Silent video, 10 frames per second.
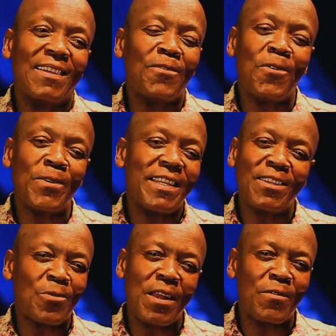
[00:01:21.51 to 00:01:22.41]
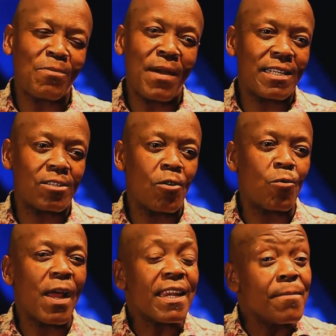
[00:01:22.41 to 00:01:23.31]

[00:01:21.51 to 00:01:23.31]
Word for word: Oh, it is well with my soul. I